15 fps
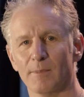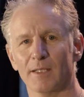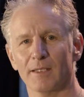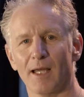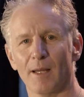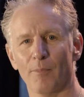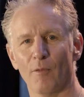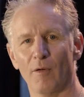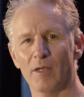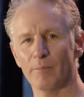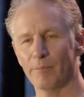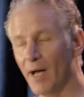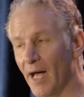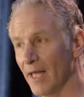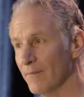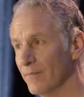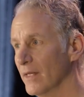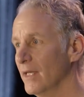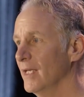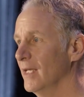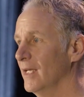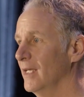him at that point, but
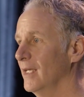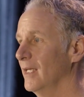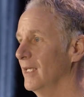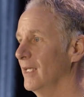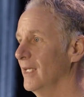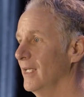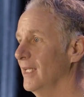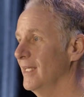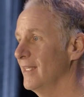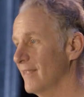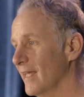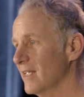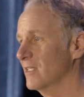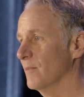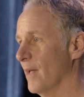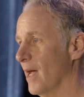he thinks